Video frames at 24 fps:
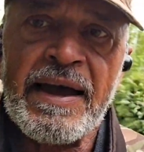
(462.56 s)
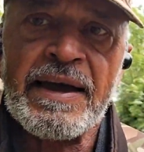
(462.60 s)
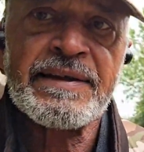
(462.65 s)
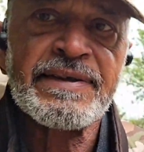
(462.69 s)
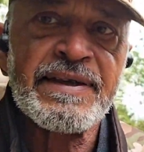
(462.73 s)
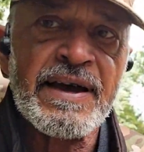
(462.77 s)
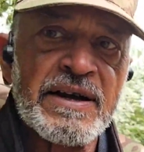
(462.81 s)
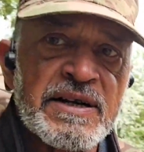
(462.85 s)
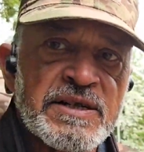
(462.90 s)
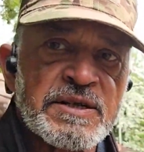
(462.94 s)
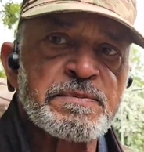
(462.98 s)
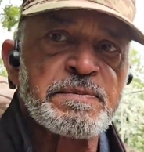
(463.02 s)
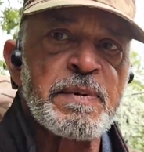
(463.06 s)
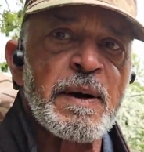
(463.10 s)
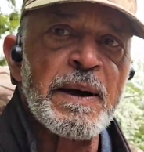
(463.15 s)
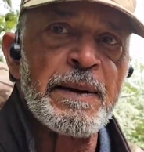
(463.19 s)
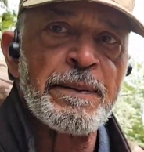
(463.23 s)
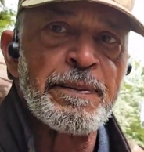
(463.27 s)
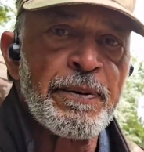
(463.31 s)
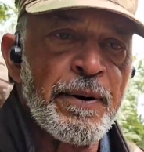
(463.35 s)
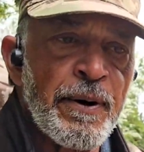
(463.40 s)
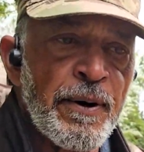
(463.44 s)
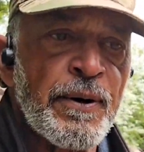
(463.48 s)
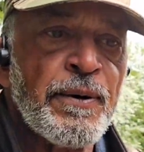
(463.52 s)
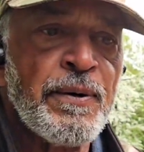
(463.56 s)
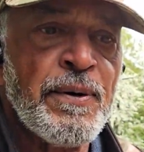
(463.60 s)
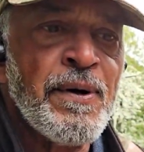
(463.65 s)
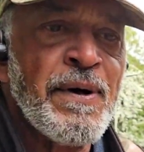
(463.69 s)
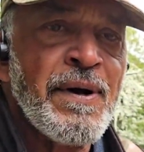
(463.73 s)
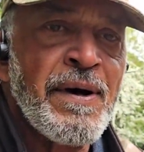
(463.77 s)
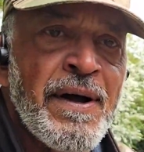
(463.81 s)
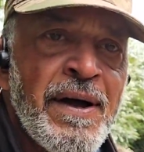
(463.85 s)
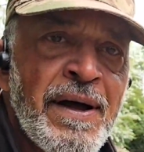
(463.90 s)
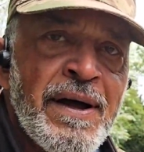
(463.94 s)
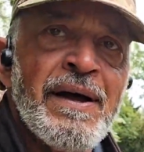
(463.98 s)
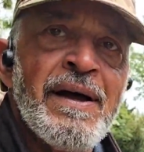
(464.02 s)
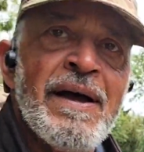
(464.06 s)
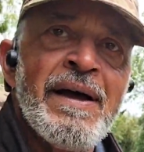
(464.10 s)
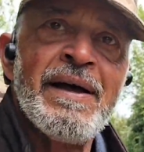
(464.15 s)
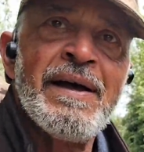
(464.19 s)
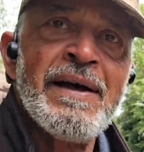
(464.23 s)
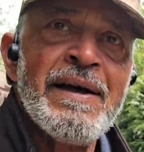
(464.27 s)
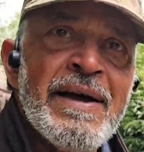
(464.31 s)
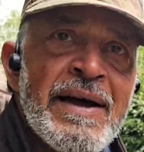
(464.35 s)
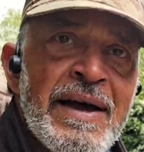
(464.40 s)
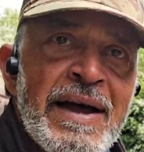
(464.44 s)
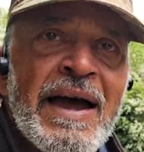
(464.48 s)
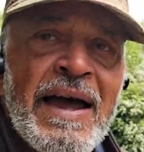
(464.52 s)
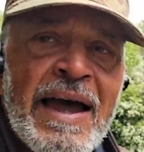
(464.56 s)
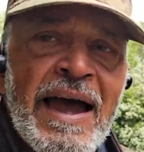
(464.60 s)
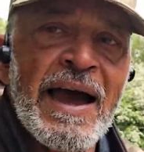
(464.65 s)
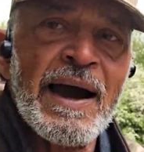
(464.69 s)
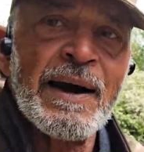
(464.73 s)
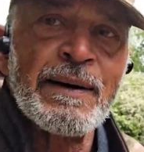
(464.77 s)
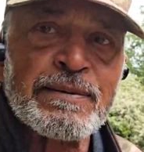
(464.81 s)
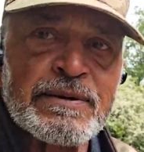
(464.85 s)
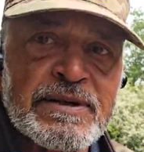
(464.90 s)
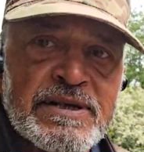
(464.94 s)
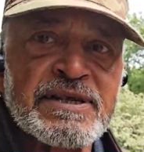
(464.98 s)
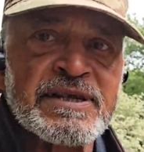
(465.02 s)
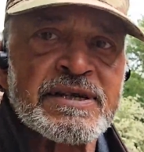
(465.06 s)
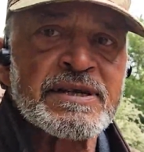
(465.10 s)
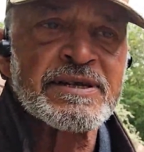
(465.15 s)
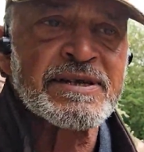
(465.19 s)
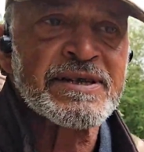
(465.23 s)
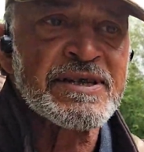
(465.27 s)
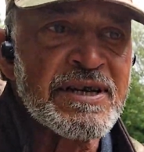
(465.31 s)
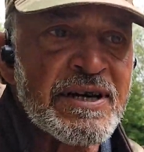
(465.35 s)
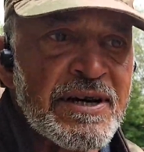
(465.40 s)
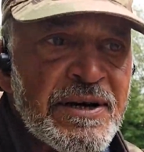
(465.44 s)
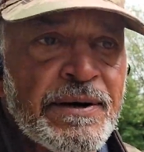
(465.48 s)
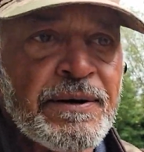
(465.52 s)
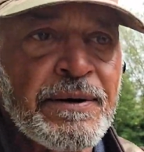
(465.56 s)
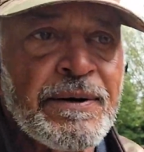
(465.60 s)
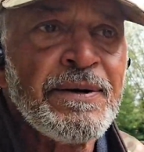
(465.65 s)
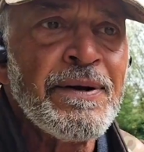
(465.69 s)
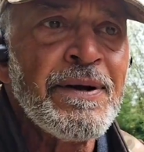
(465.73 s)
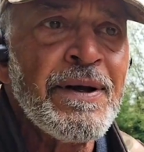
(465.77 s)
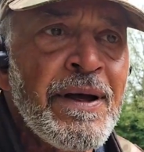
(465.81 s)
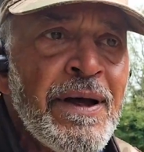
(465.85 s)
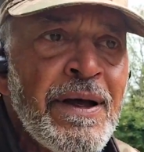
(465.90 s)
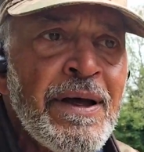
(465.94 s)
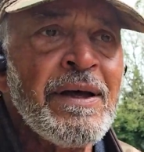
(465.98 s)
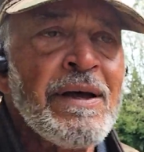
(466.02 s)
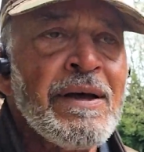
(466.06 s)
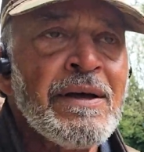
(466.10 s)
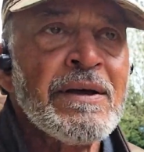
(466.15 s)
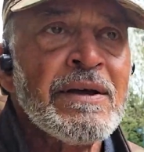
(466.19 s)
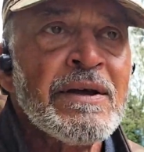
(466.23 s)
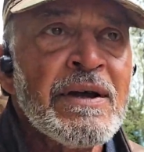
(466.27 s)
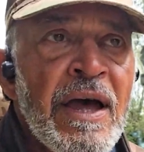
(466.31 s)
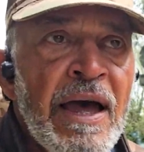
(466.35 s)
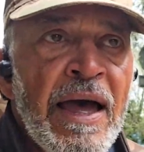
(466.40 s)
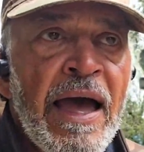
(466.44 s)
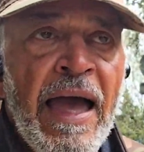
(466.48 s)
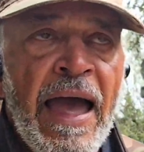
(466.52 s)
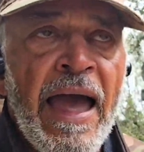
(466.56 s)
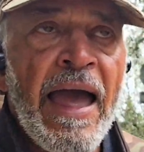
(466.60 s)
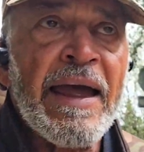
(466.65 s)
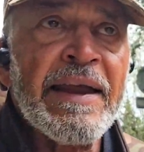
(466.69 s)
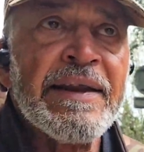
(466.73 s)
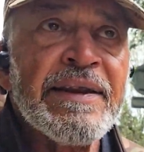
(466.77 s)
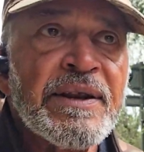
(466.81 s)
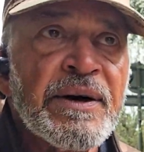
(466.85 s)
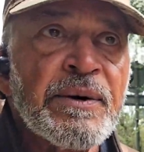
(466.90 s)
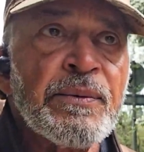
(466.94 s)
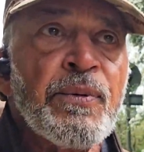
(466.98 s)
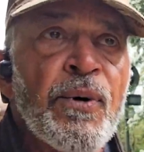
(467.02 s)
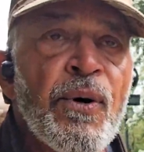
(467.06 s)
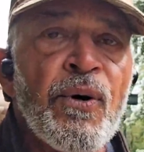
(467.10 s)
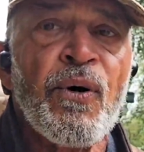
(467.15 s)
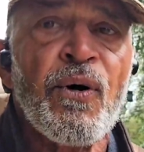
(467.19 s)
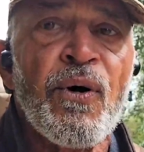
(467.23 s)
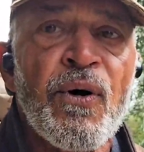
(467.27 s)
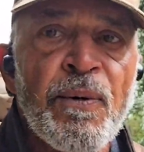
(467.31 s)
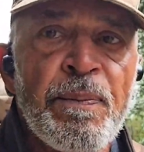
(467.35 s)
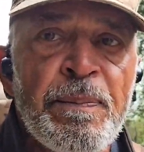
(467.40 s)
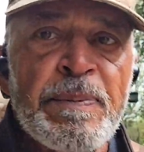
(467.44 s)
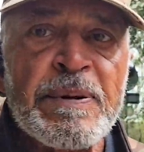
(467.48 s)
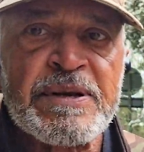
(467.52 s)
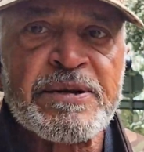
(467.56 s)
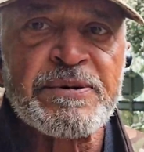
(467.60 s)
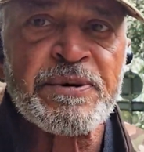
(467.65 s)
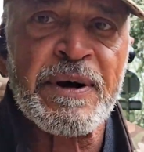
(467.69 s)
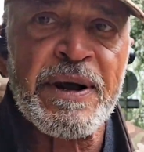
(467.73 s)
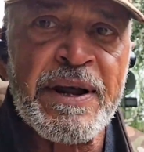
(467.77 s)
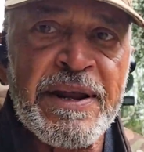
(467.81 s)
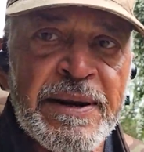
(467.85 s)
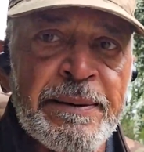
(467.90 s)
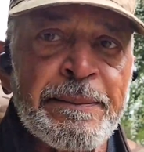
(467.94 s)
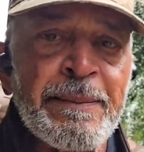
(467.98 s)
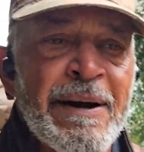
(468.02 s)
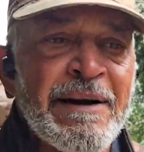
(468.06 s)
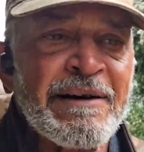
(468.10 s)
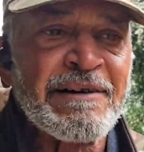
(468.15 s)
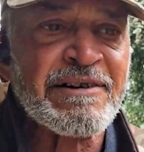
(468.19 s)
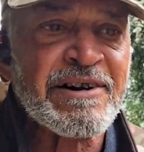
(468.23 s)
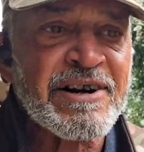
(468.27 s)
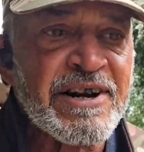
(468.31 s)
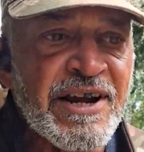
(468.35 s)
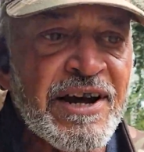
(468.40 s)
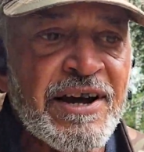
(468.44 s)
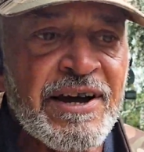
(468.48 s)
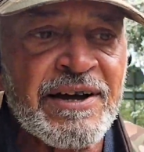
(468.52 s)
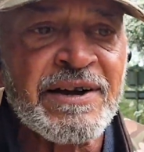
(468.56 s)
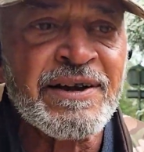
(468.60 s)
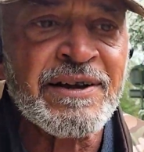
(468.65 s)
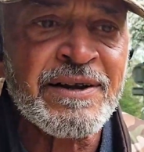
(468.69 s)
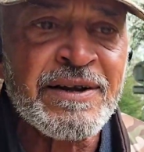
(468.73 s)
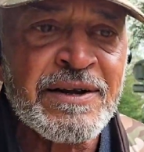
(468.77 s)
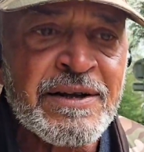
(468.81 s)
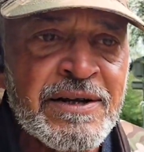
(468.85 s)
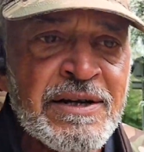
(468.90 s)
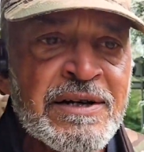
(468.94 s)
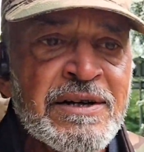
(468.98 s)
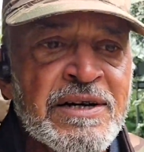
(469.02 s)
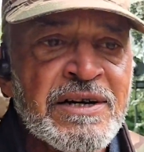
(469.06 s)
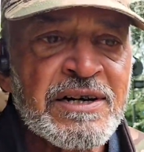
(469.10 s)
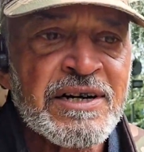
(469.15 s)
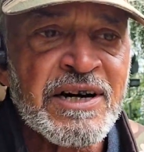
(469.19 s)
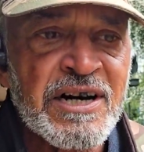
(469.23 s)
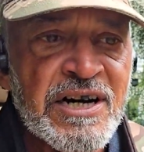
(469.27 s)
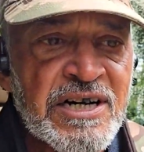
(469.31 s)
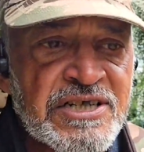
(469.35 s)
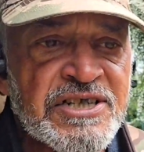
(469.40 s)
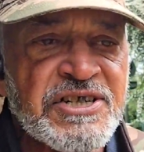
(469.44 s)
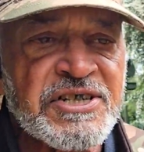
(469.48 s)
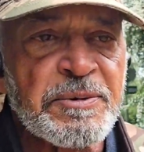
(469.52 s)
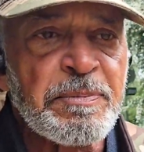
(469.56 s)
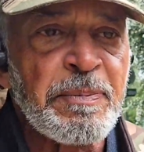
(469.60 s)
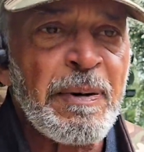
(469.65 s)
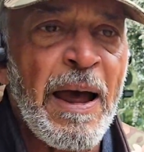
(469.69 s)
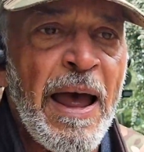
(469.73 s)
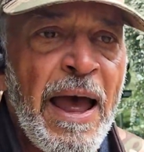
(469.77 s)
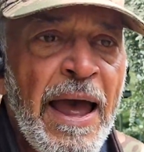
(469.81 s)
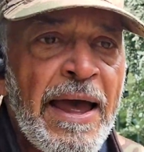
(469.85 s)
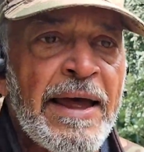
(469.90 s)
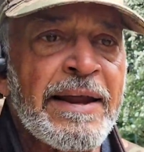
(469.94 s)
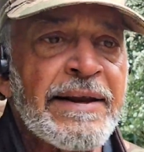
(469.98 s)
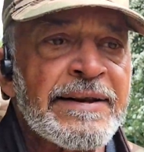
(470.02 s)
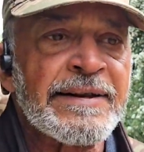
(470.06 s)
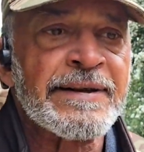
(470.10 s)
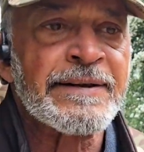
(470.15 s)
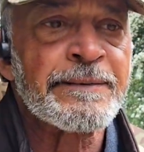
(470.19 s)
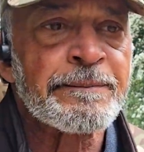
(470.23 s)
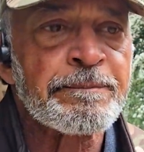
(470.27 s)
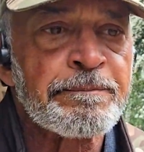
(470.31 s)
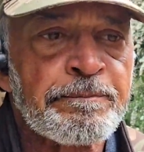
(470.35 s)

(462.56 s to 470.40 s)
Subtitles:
those people helped to end the war between America and Japan.